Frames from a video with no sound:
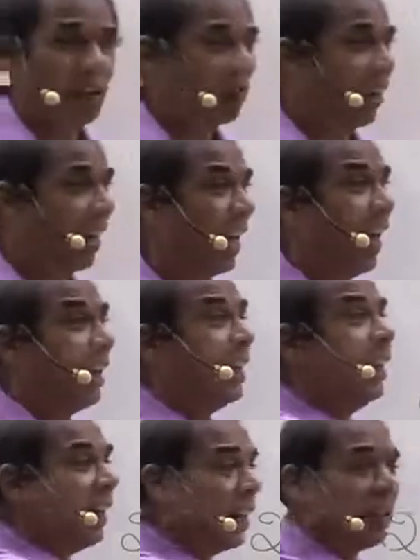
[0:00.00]
if I had
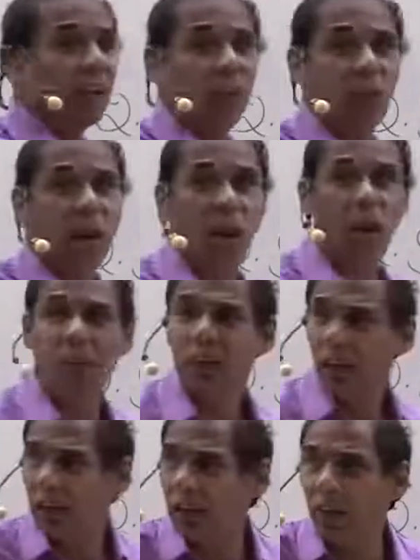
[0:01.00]
hit the wall,
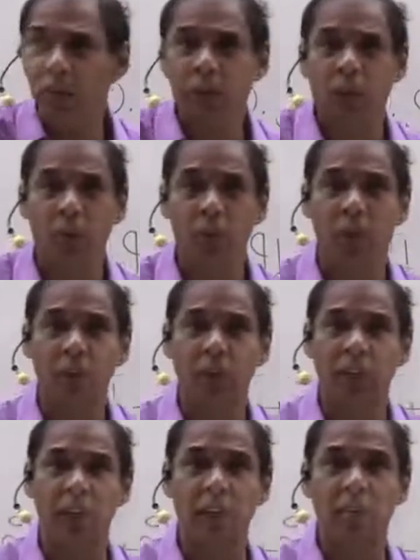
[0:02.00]
it would have
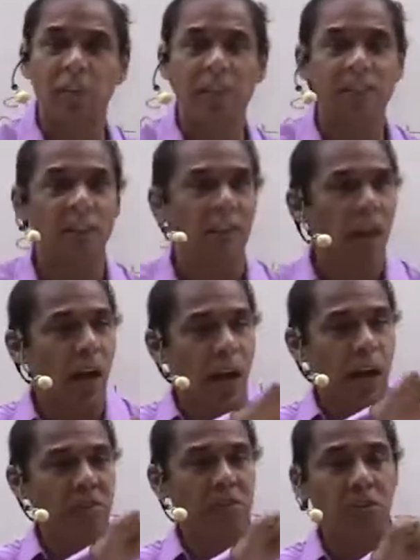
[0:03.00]
broken. It means
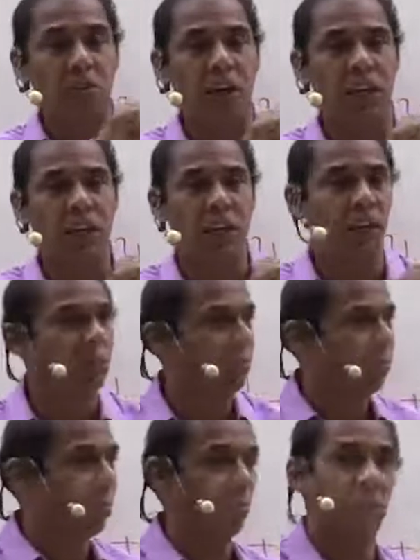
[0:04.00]
I am strong enough
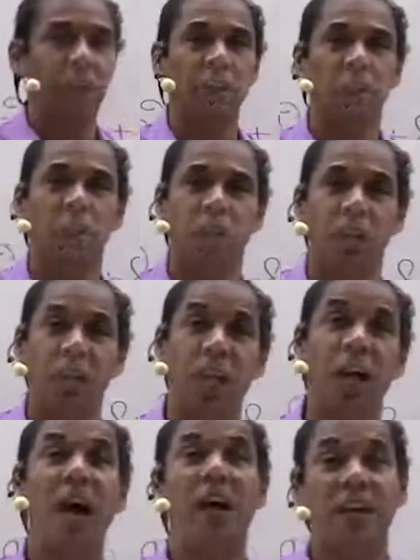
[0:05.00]
to break the wall.
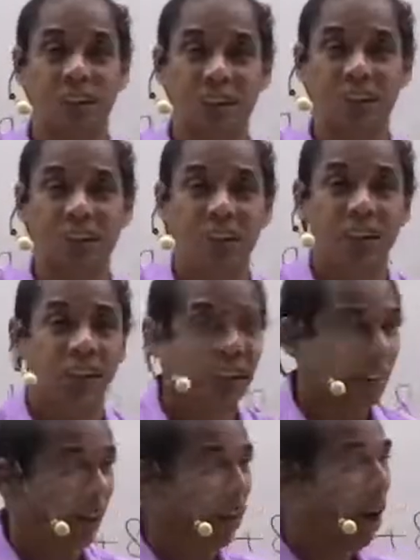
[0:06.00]
Or else
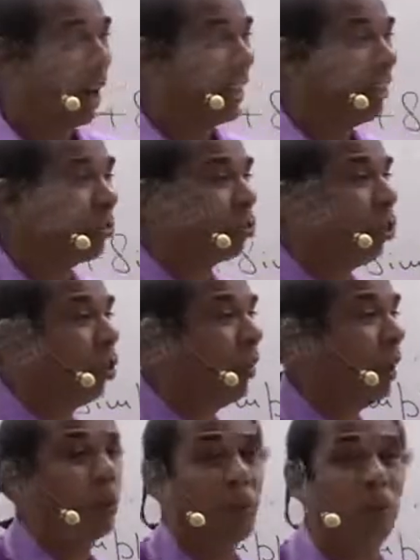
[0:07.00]
the wall is too
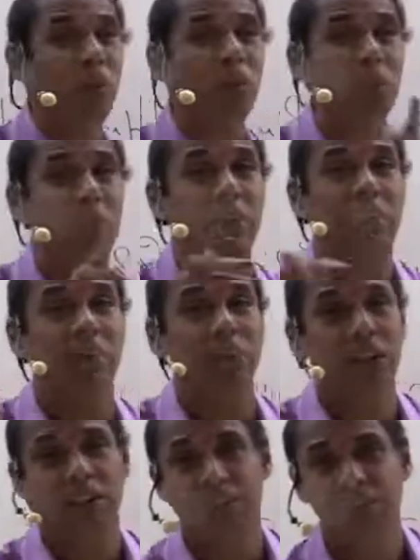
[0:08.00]
weak to be broken by anybody